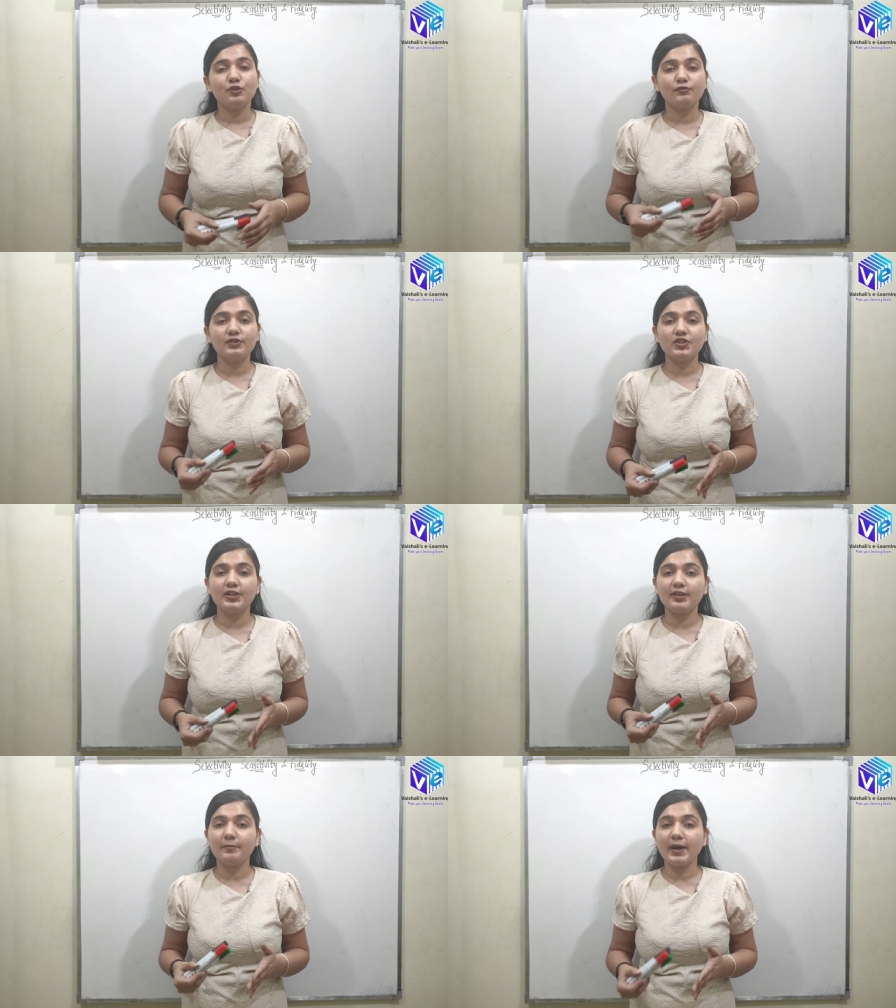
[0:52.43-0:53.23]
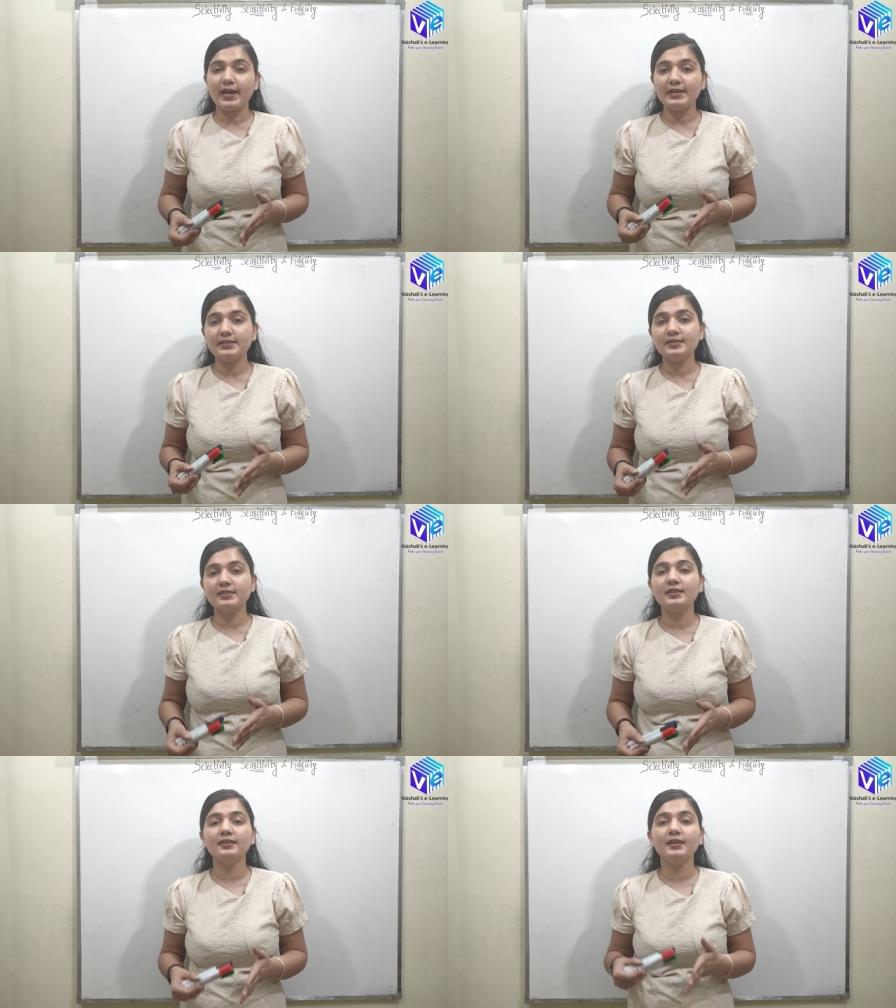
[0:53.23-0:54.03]
so which
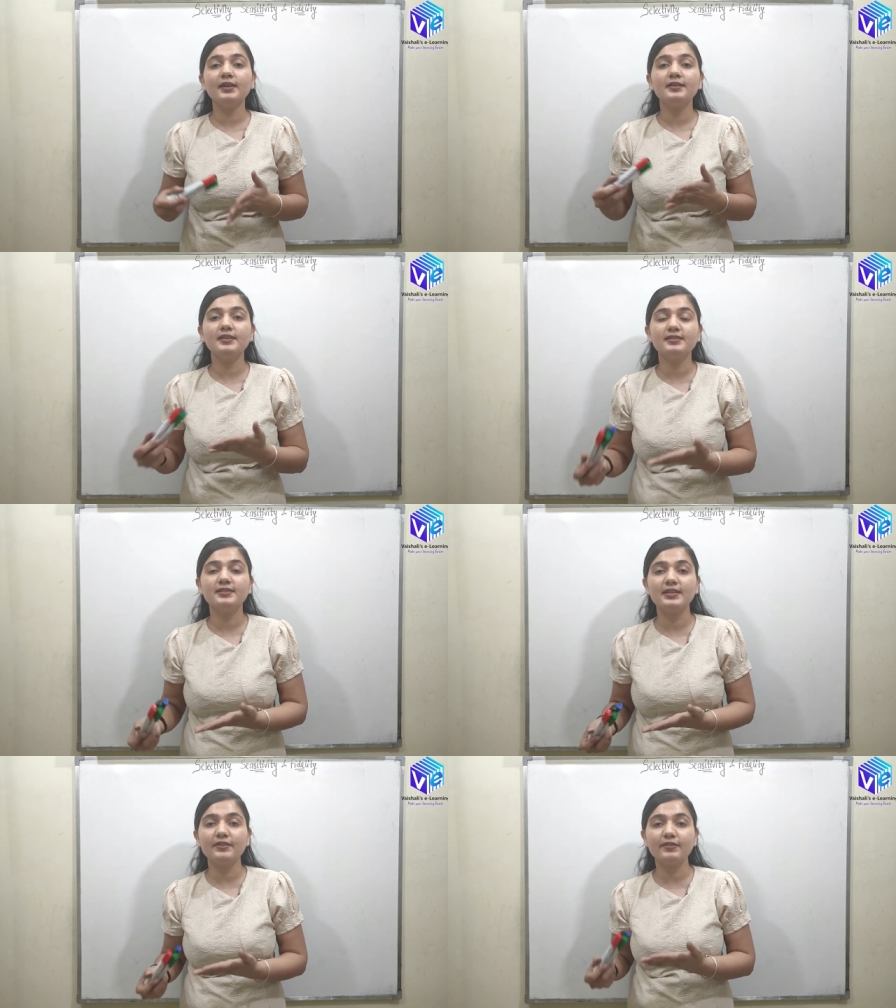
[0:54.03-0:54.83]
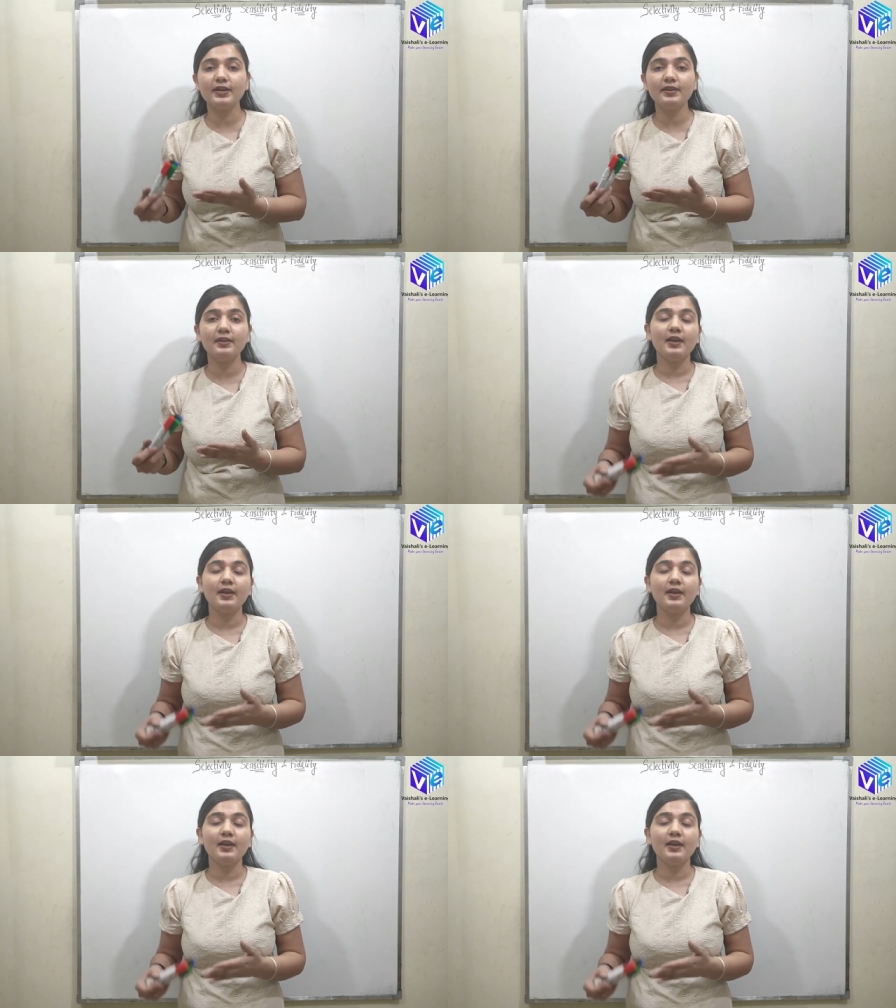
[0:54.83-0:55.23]
determines the receiver